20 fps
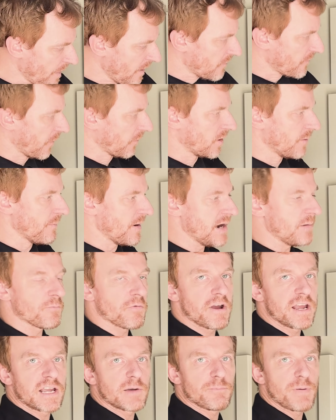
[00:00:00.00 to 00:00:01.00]
From the main
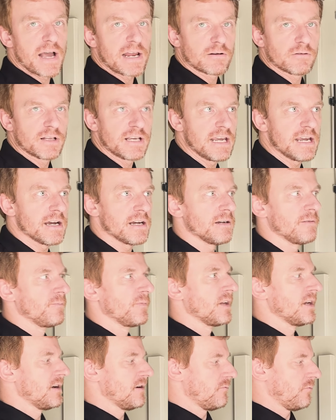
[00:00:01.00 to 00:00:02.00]
breaker panel here,
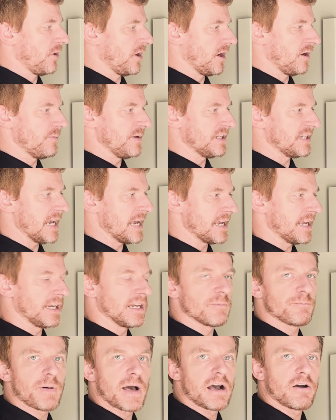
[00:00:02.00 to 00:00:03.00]
we're going to be taking
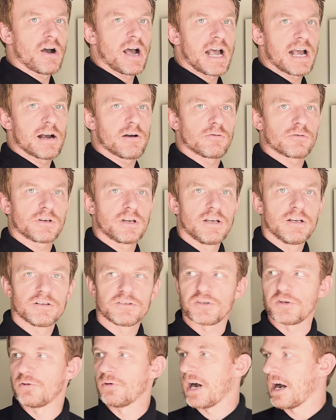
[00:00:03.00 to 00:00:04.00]
the power out
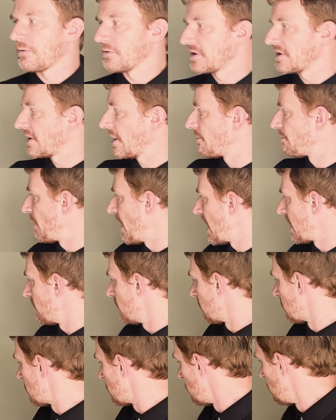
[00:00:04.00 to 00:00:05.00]
to our sub
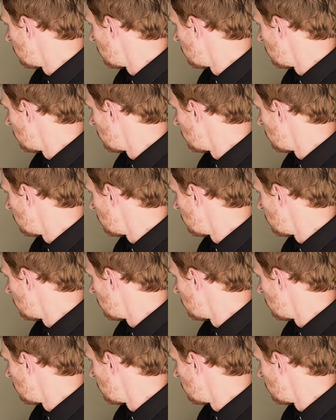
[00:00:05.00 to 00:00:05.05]
panels